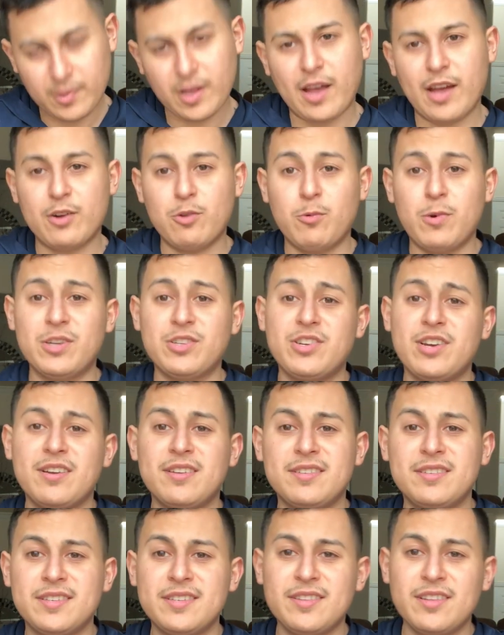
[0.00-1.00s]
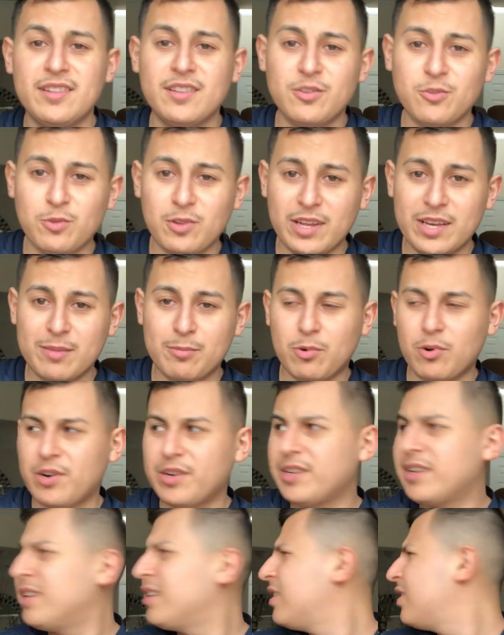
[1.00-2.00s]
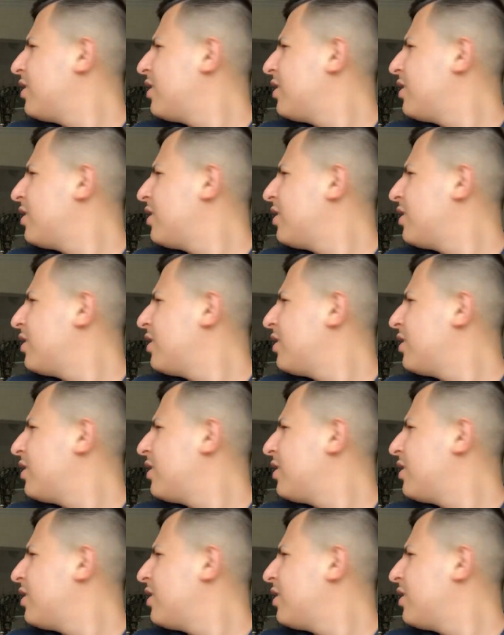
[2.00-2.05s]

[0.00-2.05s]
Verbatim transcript: I don't want y'all to see the little label on it.